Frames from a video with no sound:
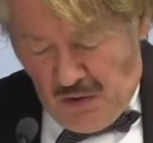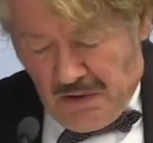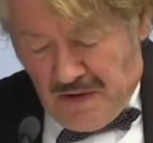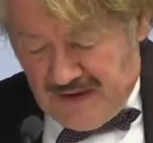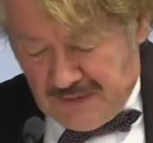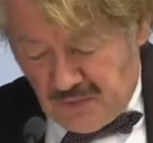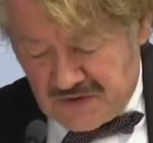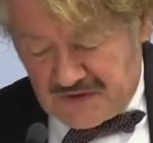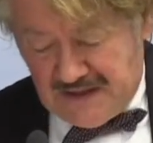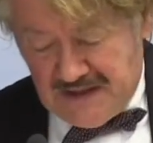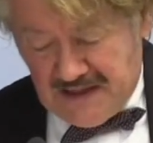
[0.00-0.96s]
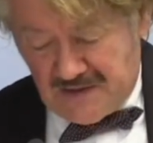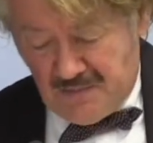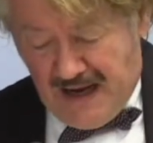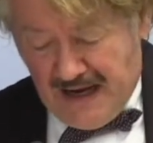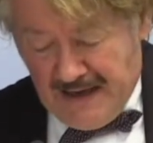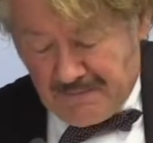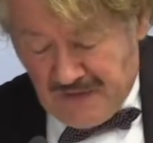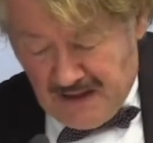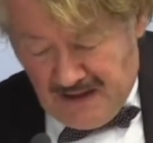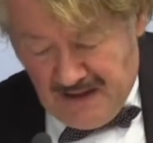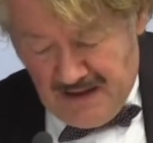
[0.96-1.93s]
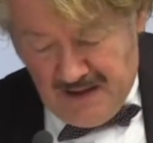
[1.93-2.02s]
or that was at least my
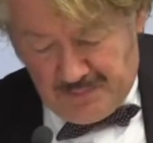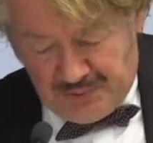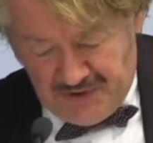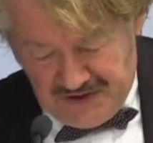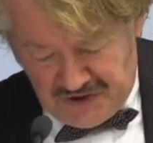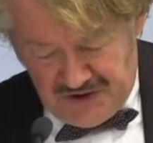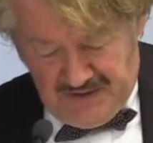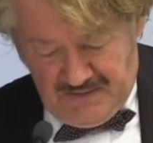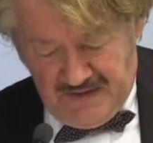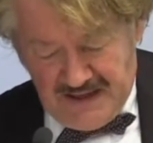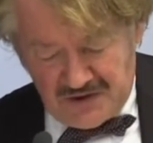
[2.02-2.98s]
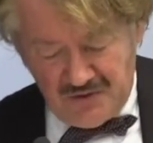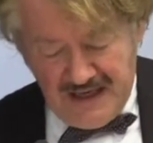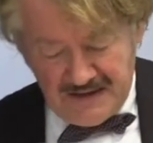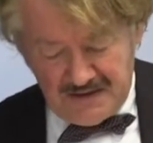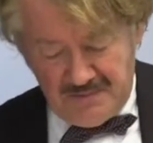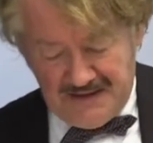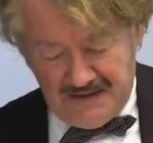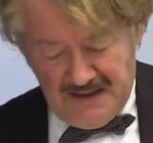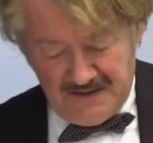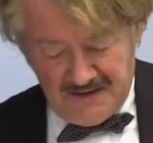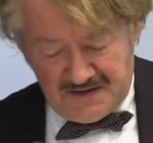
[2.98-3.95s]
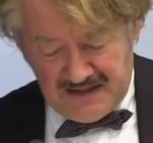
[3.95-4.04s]
impression, that to get a better
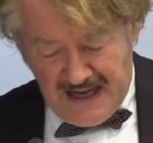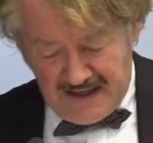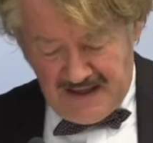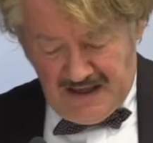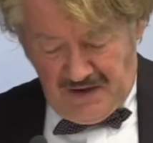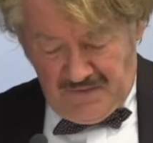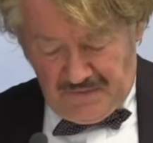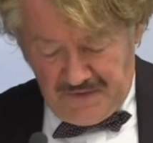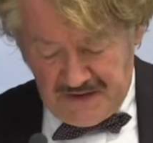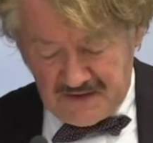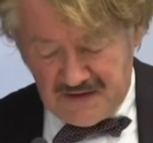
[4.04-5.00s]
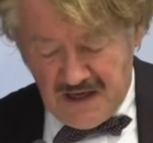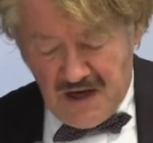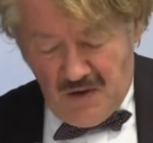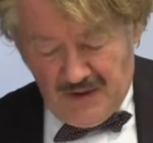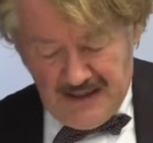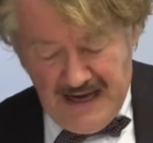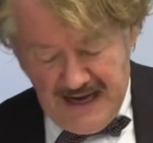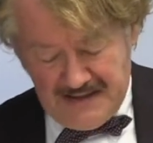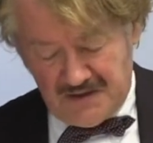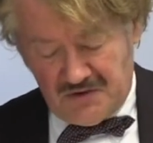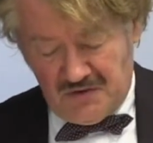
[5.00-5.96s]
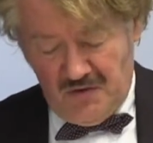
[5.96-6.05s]
understanding of this, one
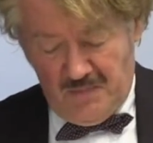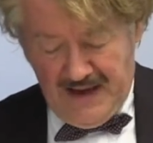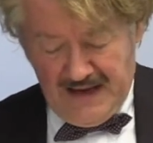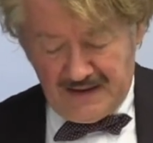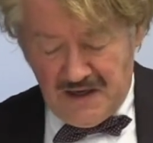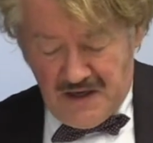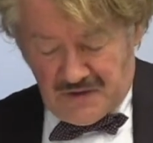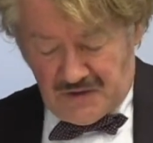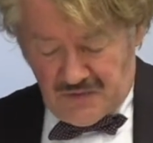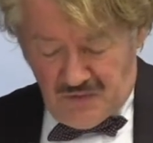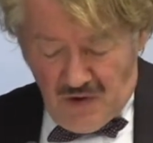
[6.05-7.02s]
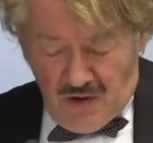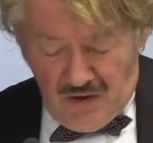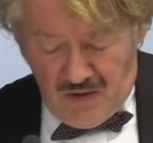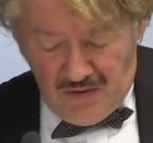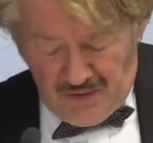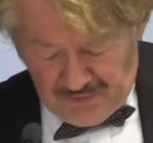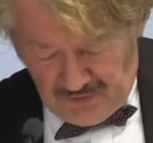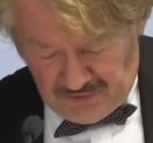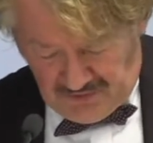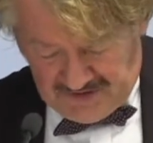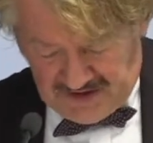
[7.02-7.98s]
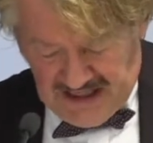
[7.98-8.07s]
has to go back to
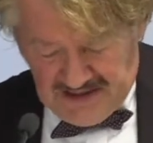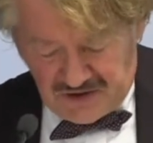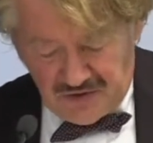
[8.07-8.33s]
orthodoxy.